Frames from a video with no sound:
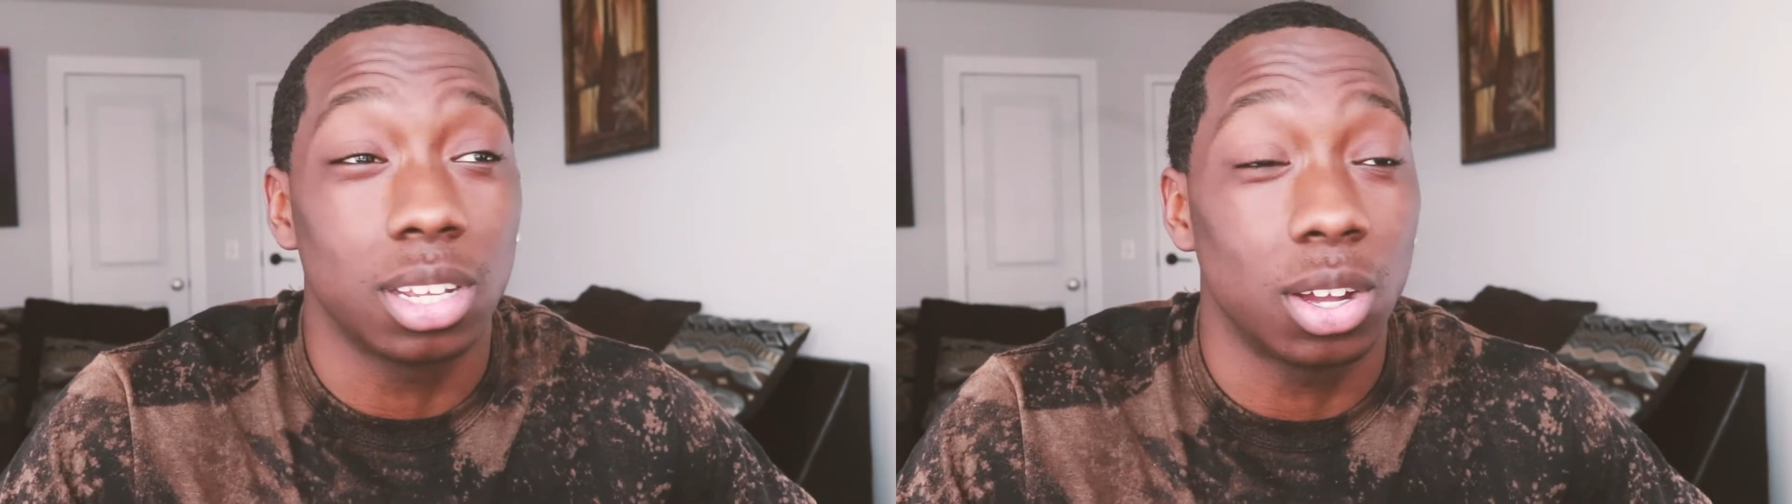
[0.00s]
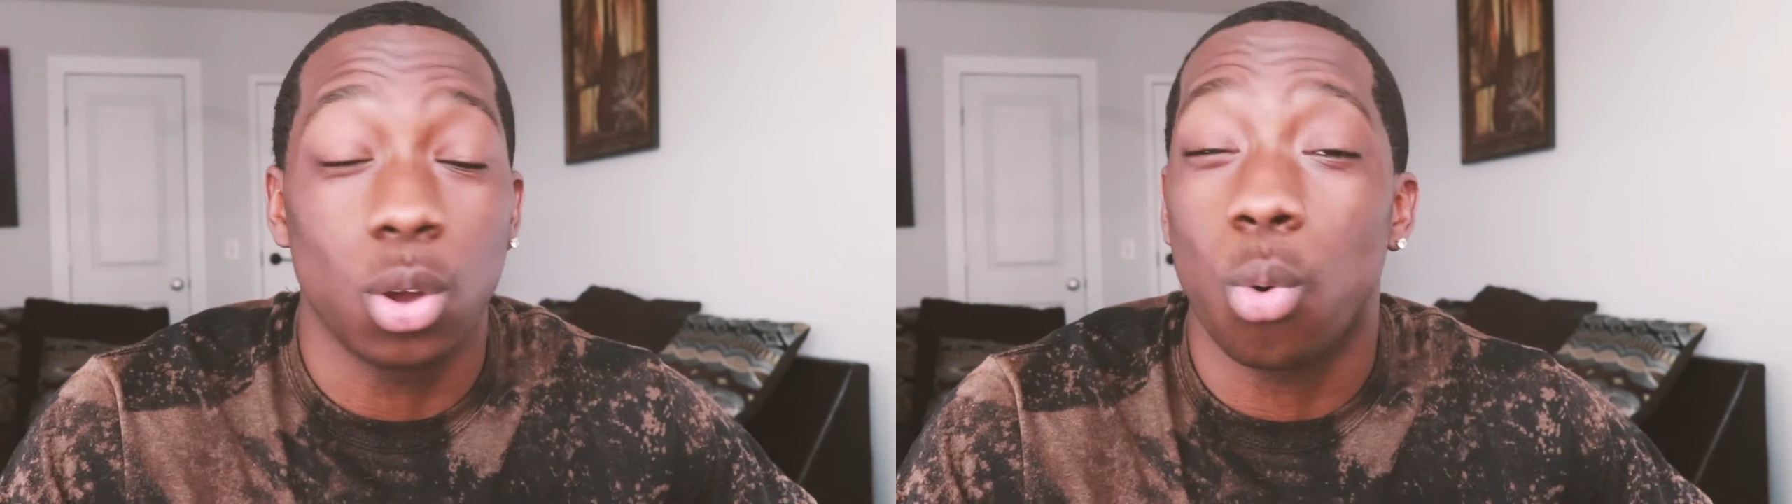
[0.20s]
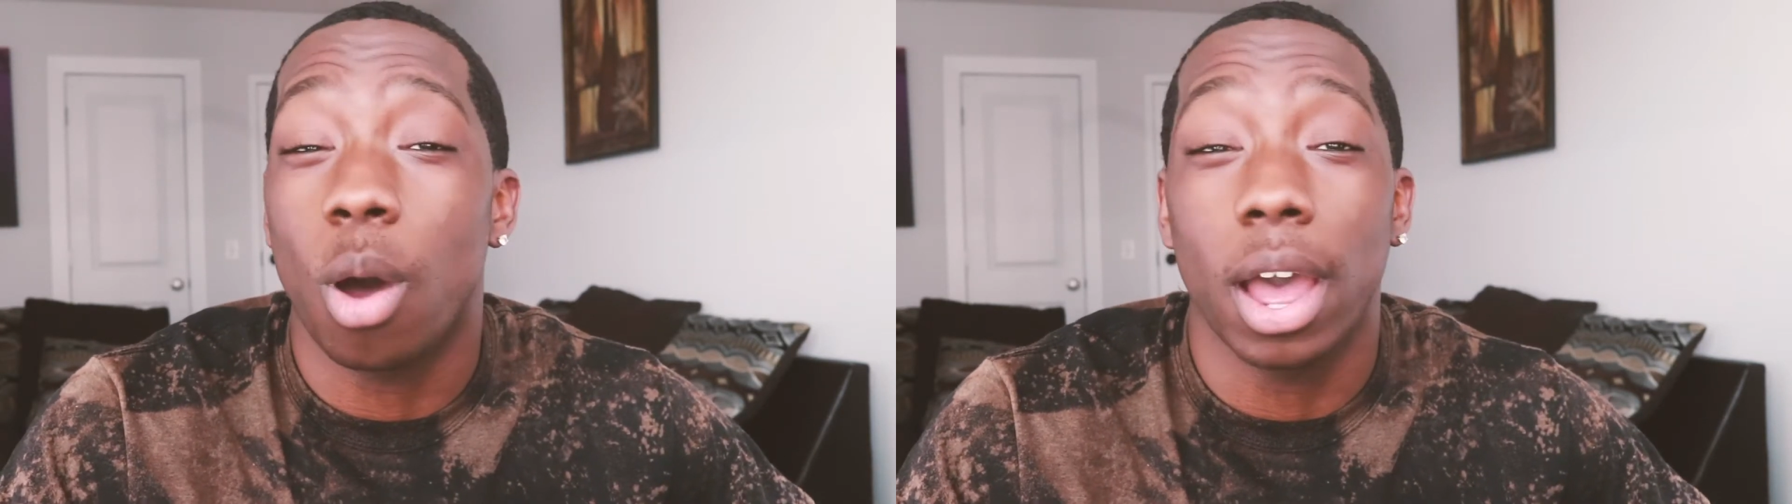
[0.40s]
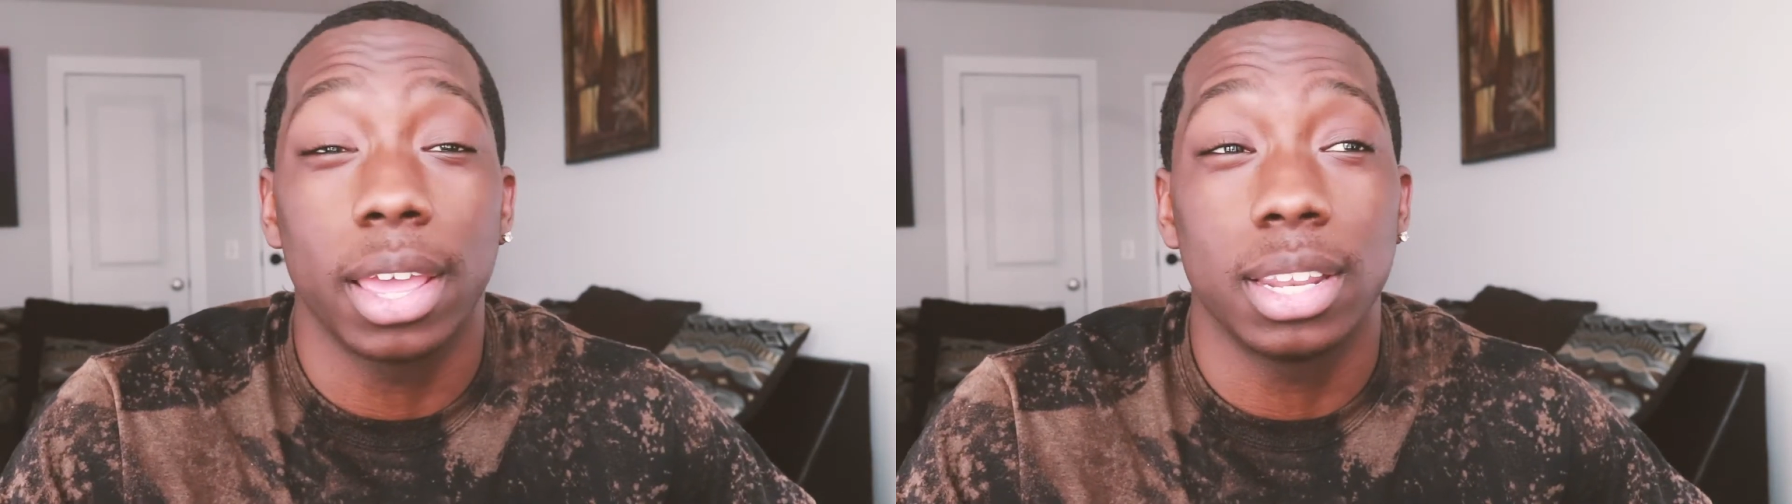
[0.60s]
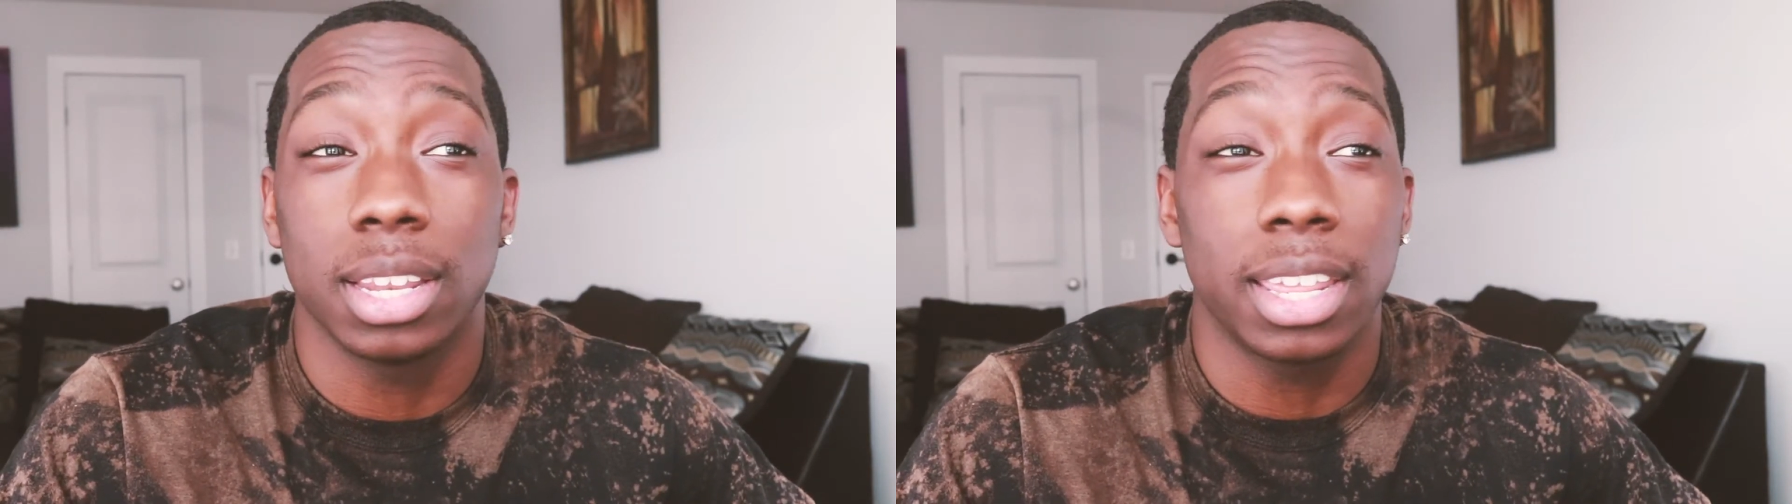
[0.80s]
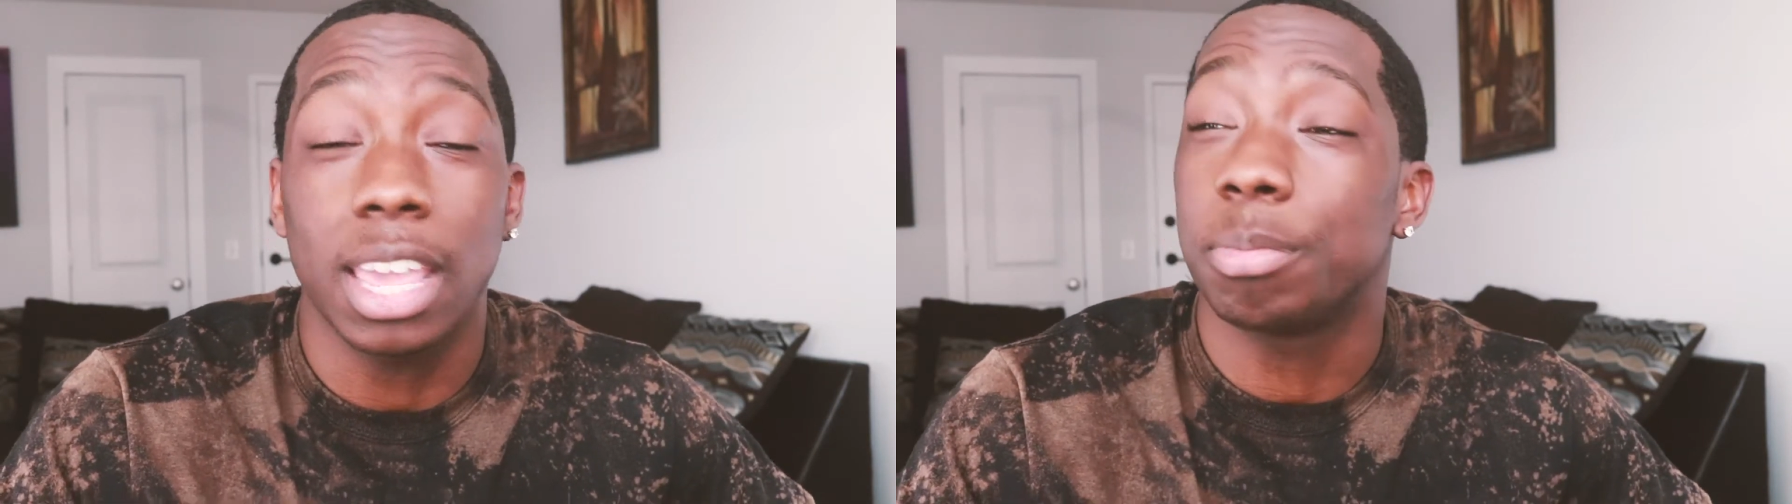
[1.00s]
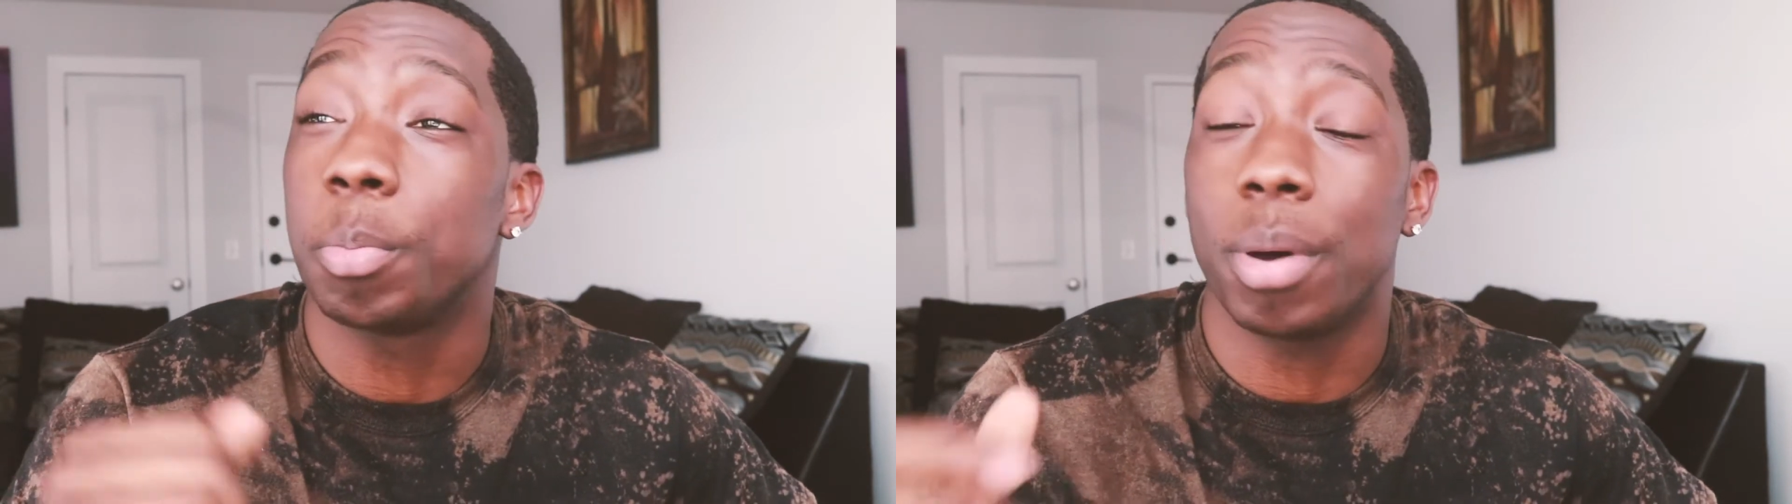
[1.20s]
a quiet kept the